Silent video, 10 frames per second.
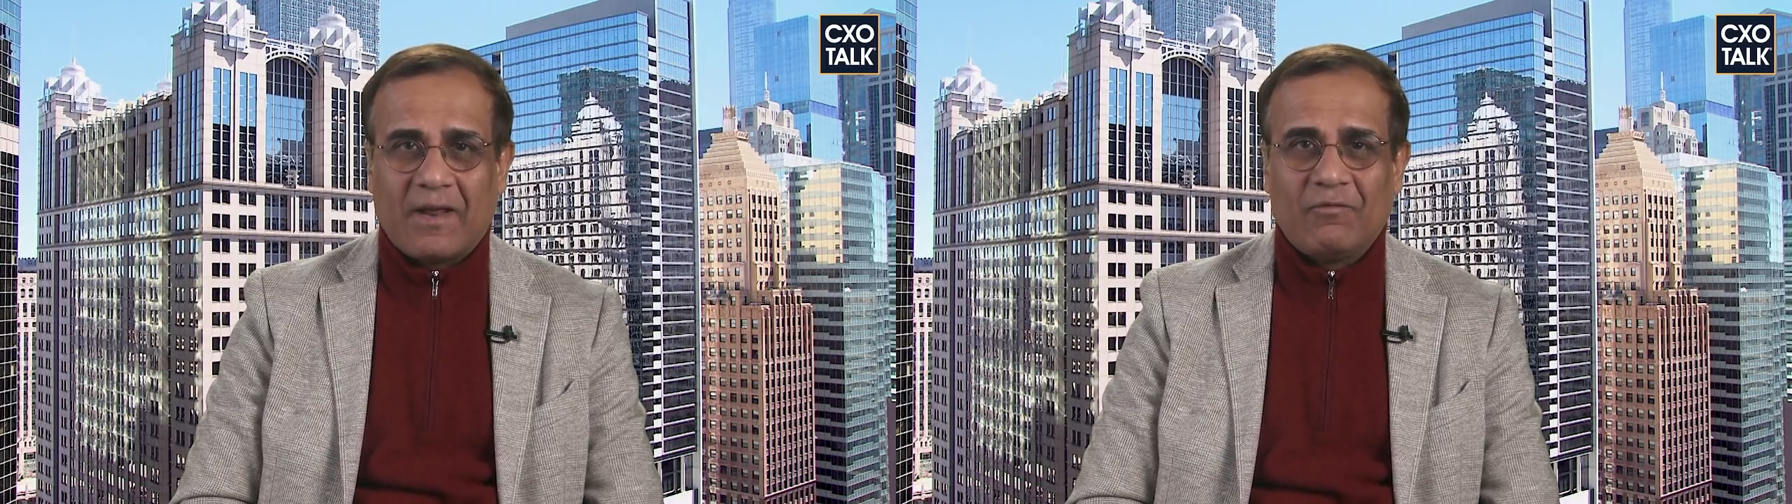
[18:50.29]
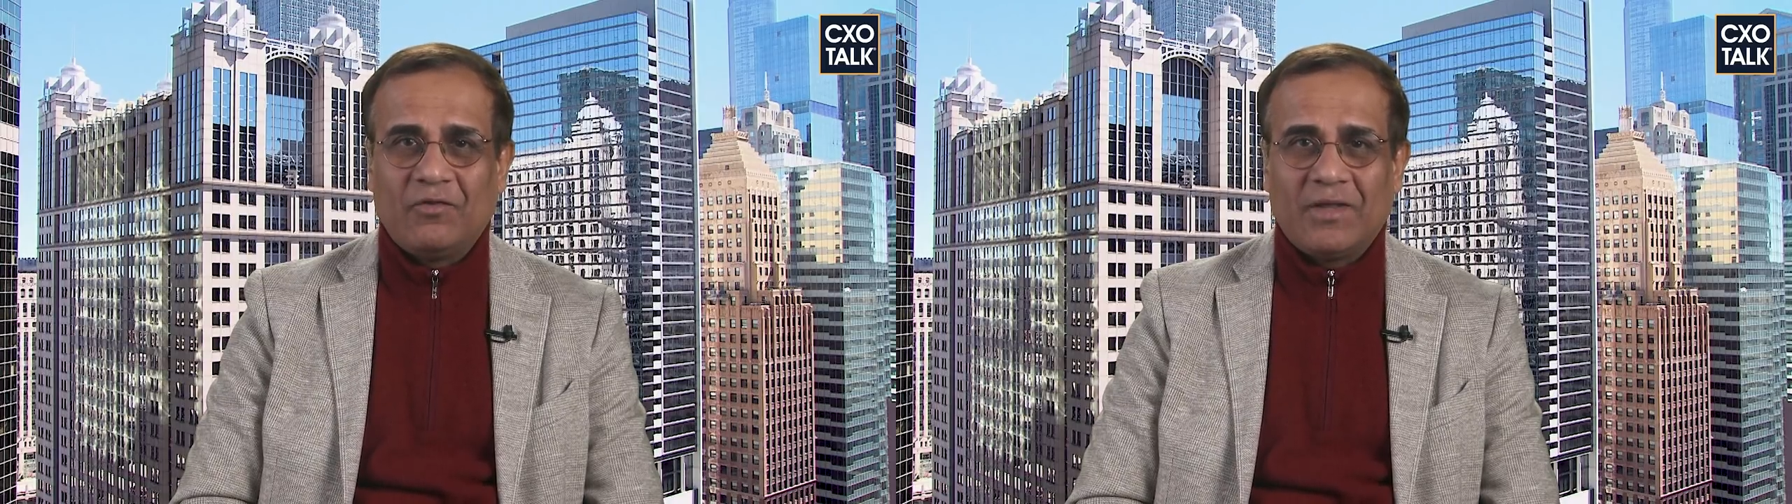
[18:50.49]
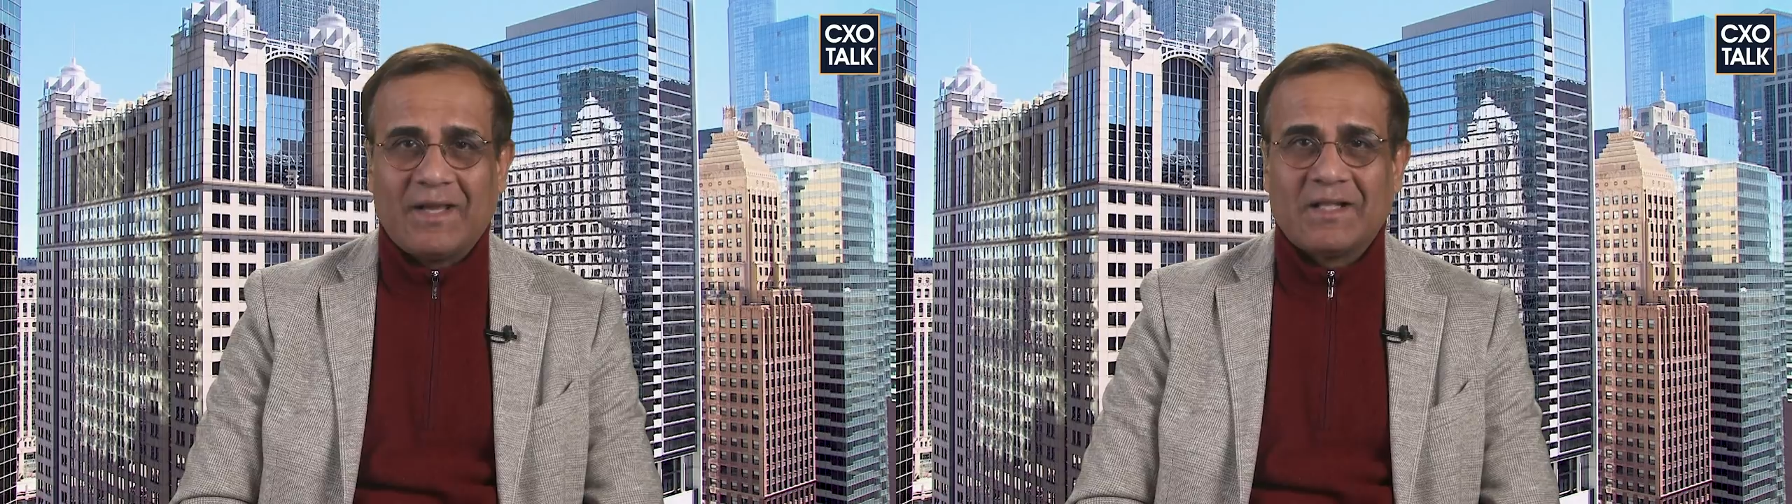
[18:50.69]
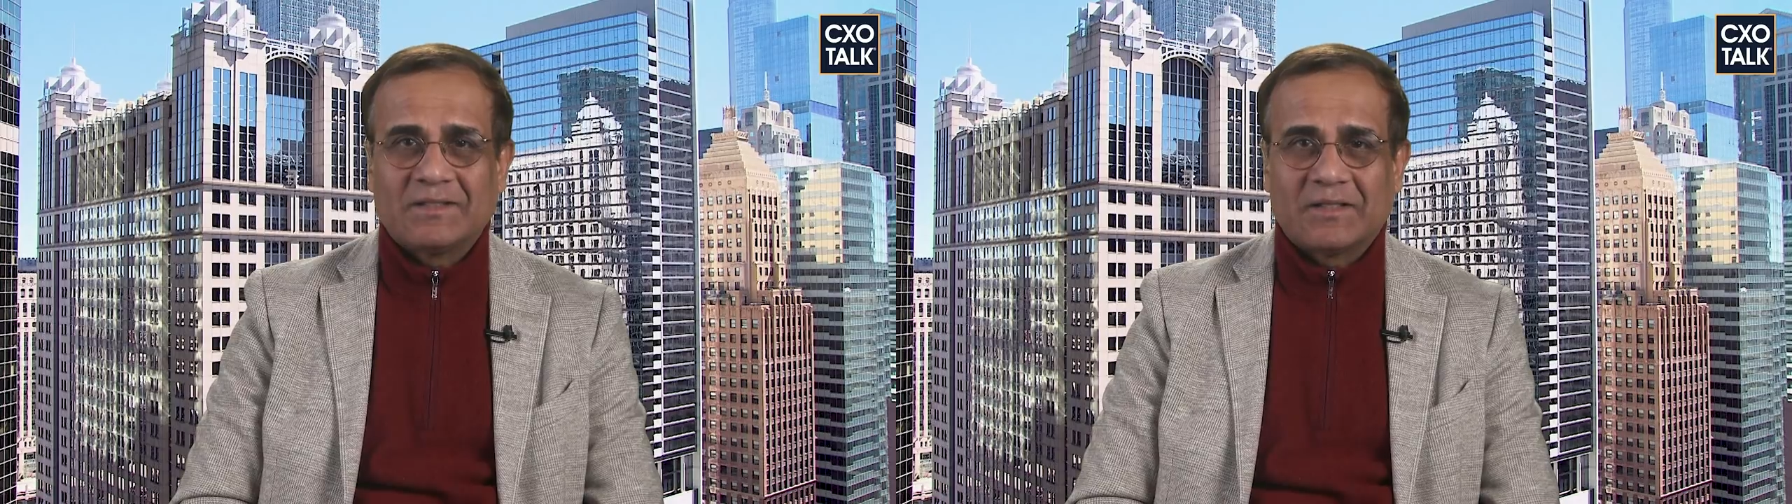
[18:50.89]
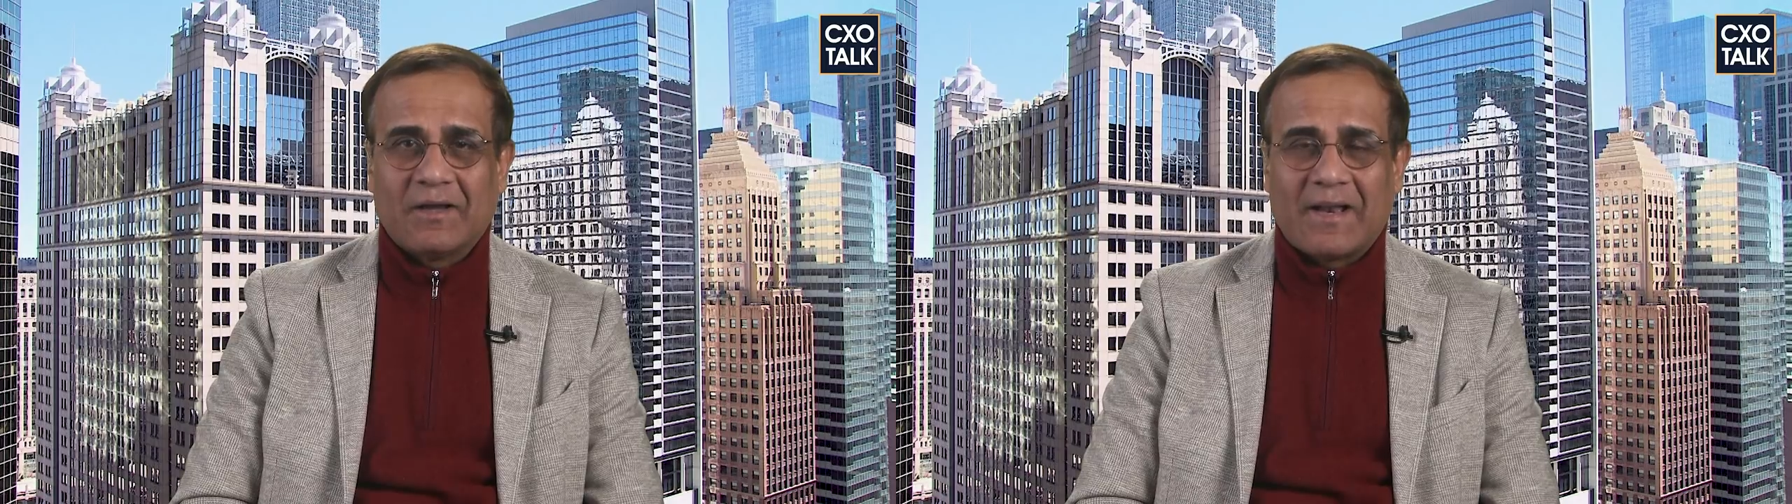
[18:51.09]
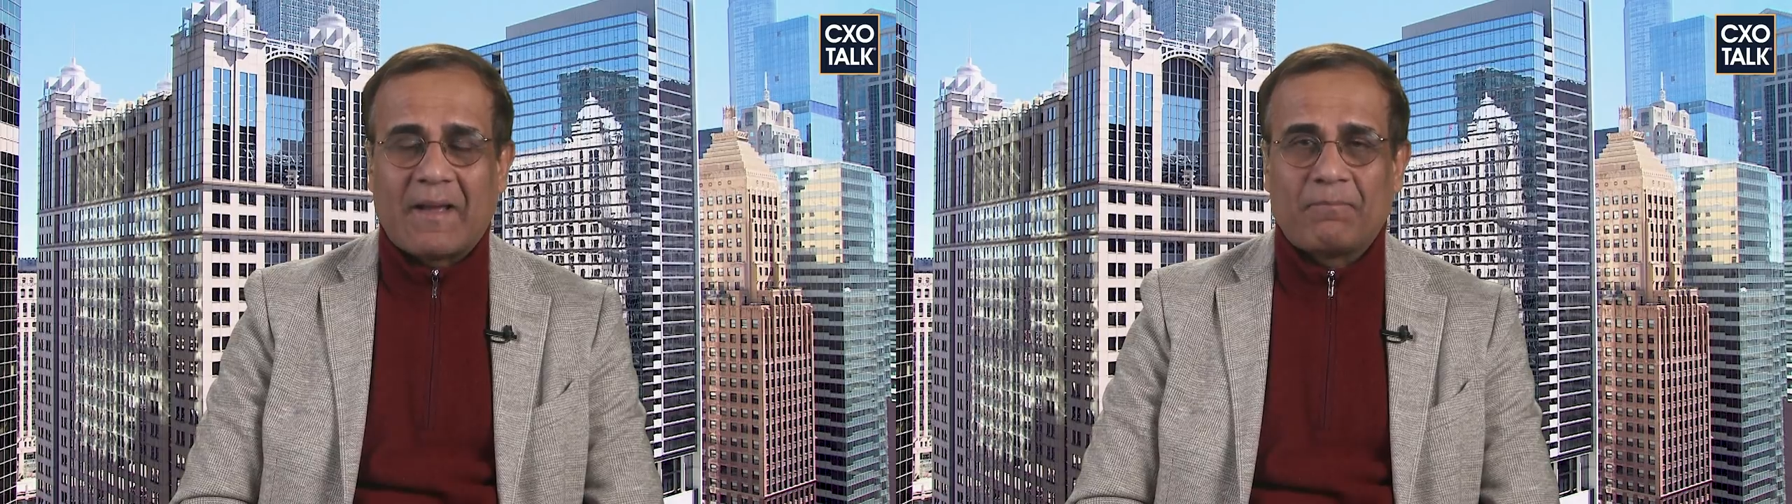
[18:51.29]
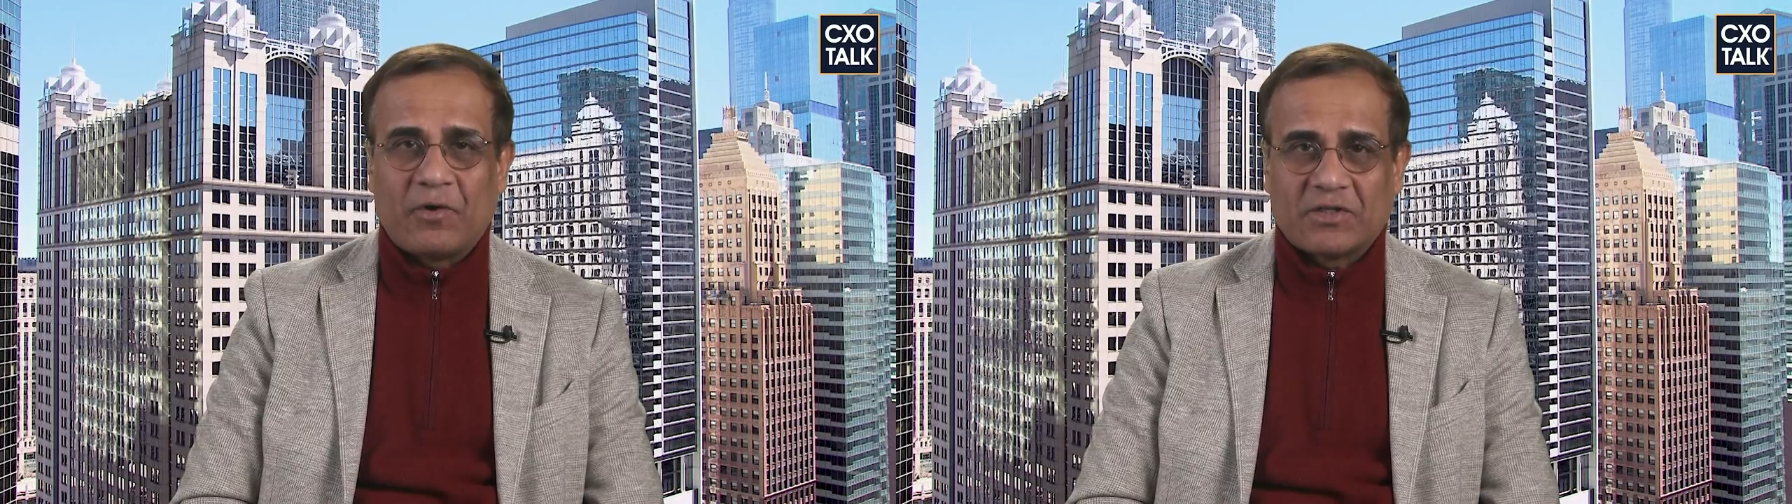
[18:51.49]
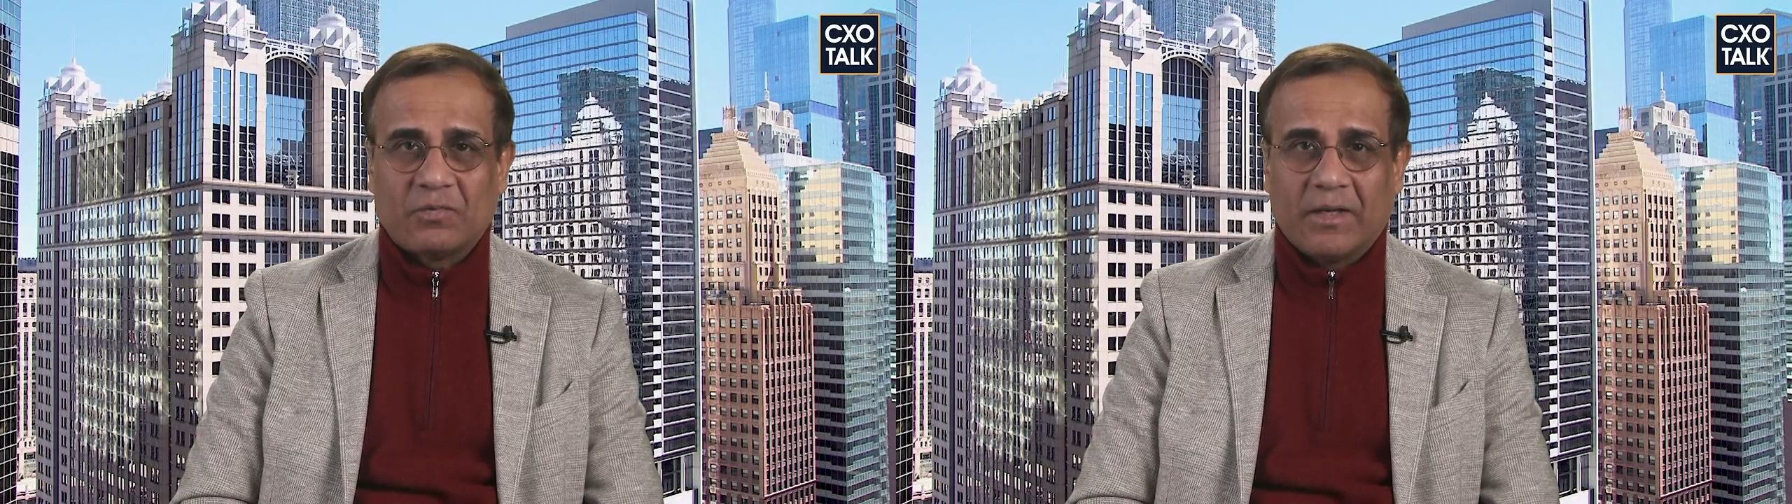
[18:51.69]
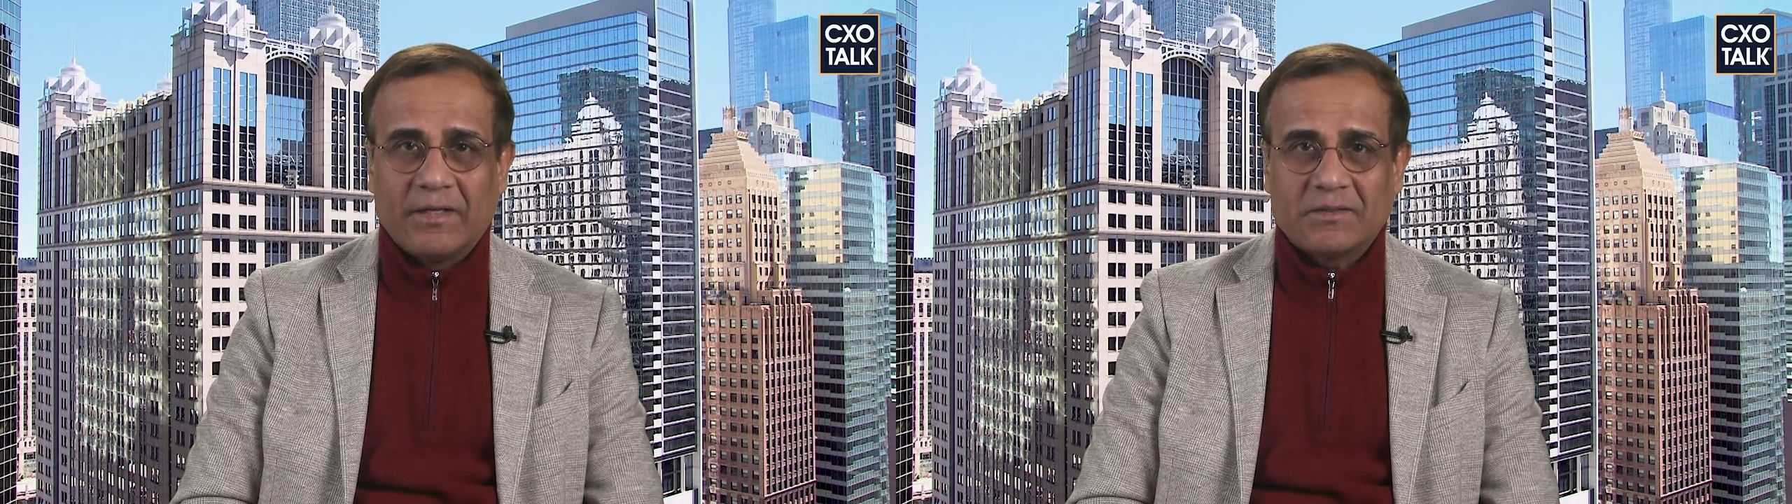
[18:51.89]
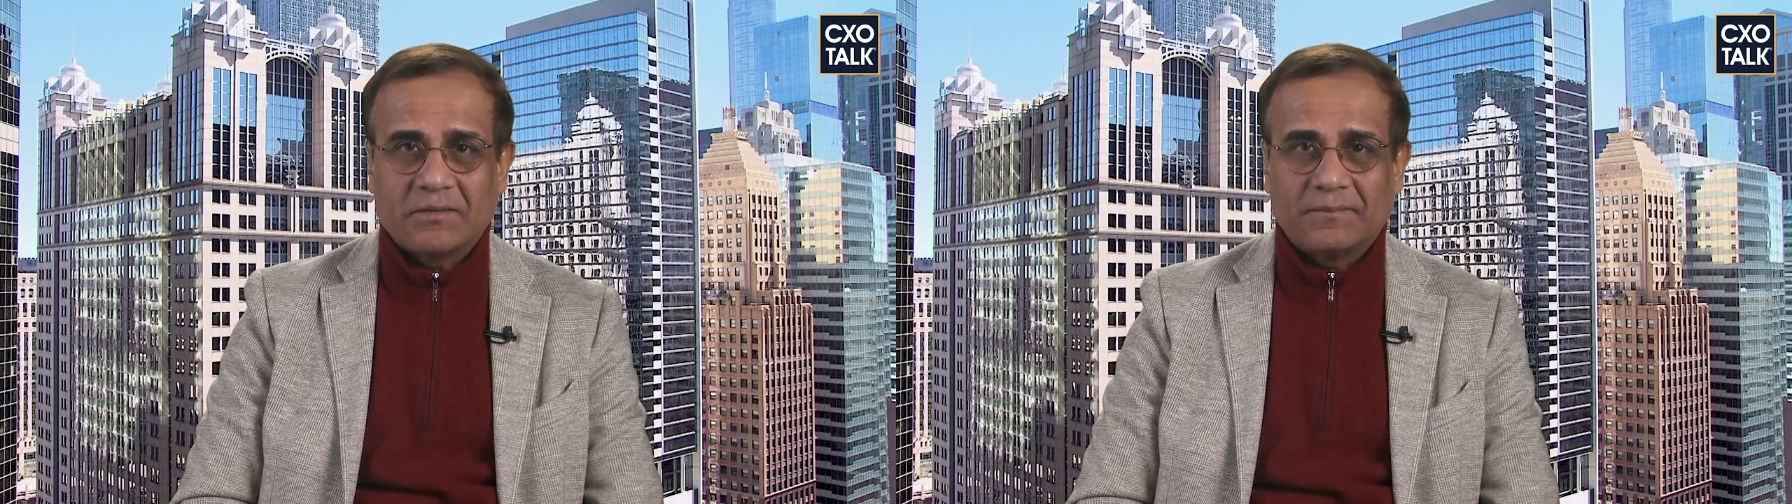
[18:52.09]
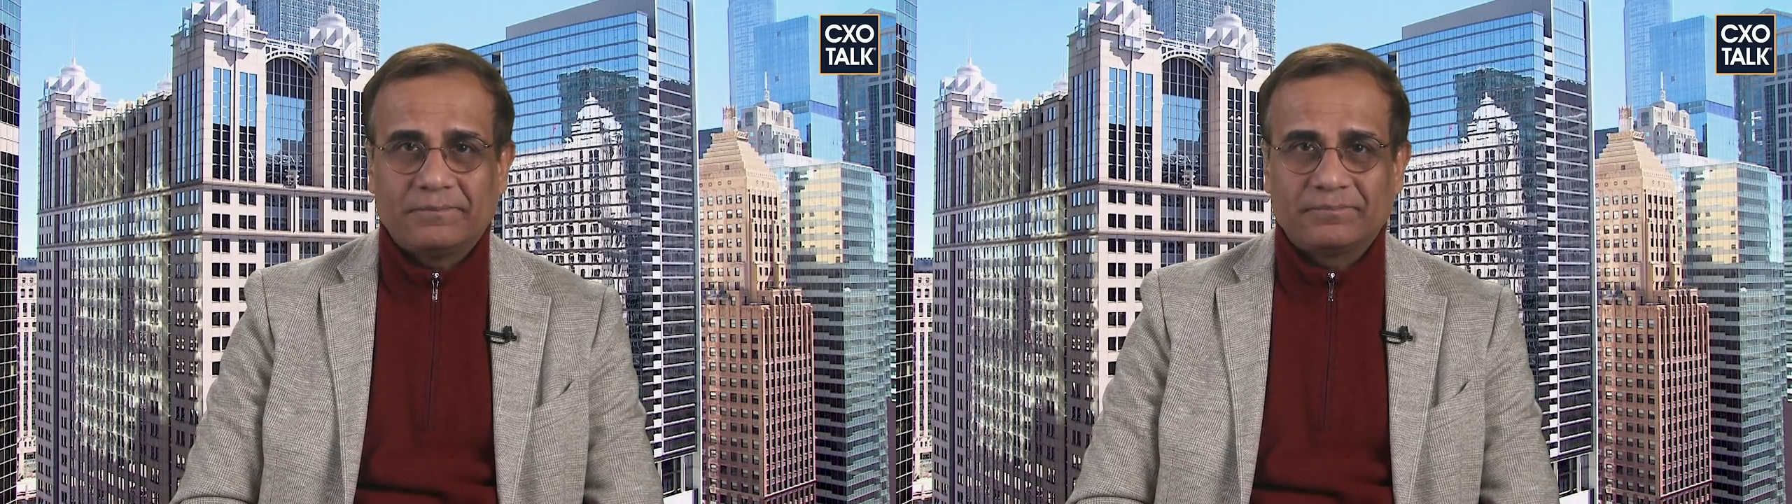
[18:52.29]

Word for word: Everything else is a goddamn press release,